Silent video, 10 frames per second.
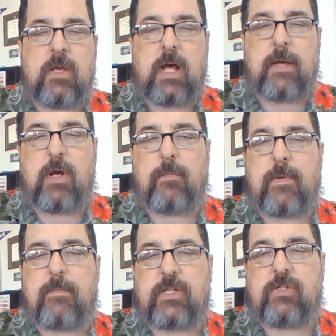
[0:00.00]
I'm
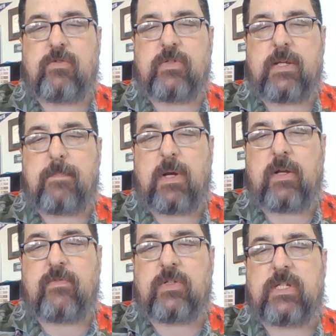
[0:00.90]
helping my students at
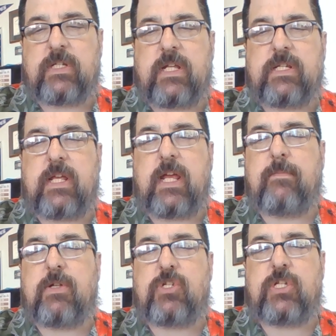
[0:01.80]
Perryville Success
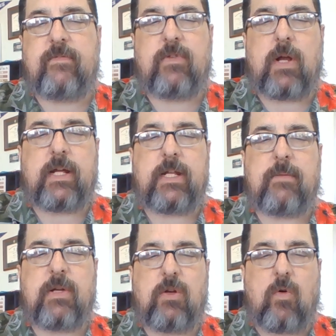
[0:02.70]
Academy achieve their
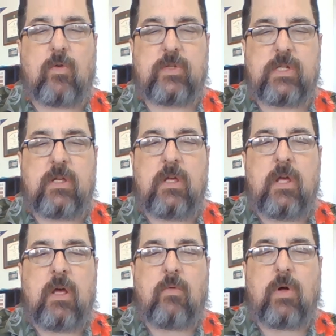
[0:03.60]
academic goals
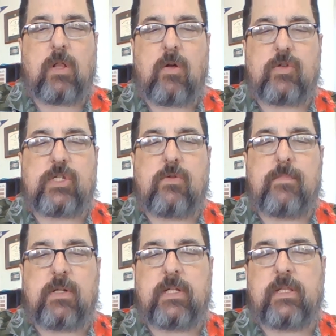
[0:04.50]
while also
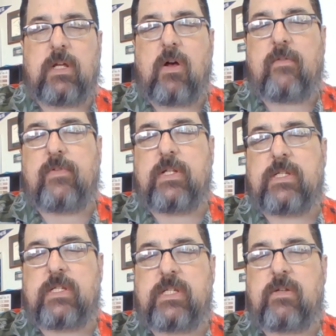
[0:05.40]
building the confidence
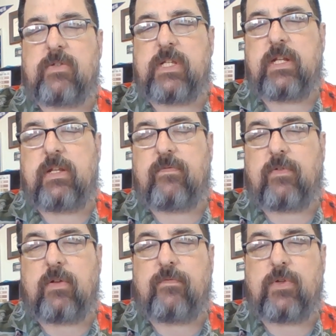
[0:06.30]
and skills they need for
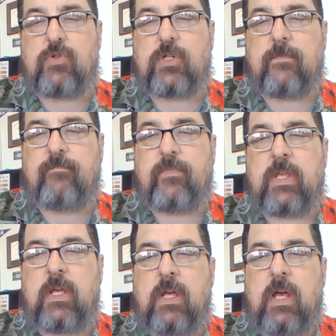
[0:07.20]
their future.
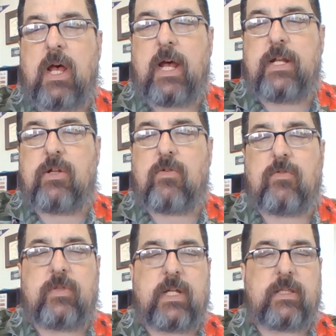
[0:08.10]
I
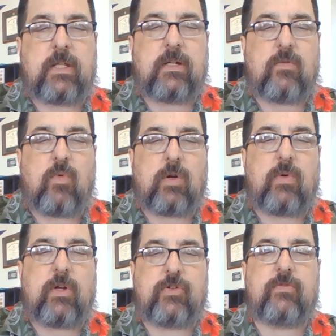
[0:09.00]
know that the work
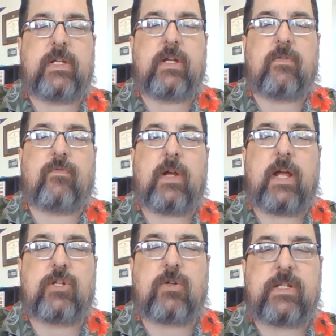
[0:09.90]
we are doing here for
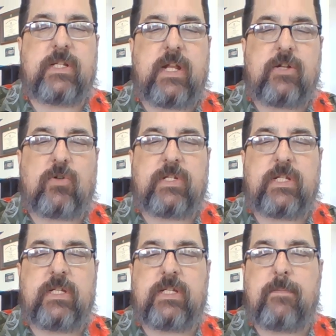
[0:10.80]
HRS and
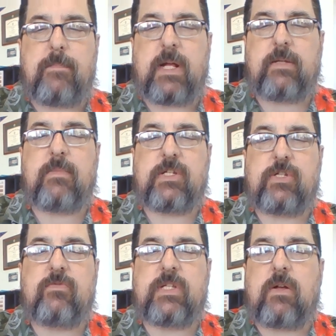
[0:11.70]
HRT is impacting my
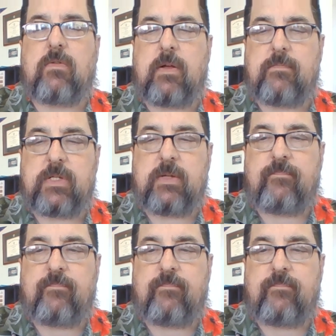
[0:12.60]
students' outcomes.